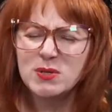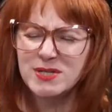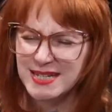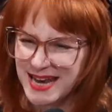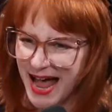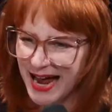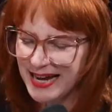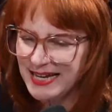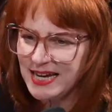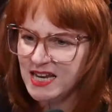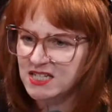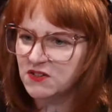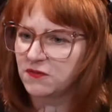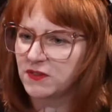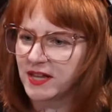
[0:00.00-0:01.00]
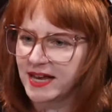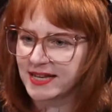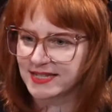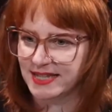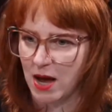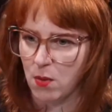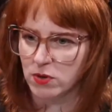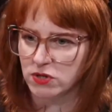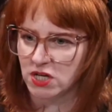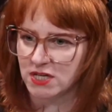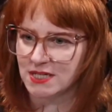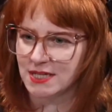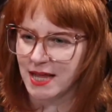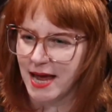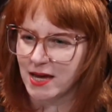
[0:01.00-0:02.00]
90s flicks that were just
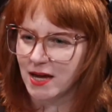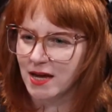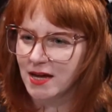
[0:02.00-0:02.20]
like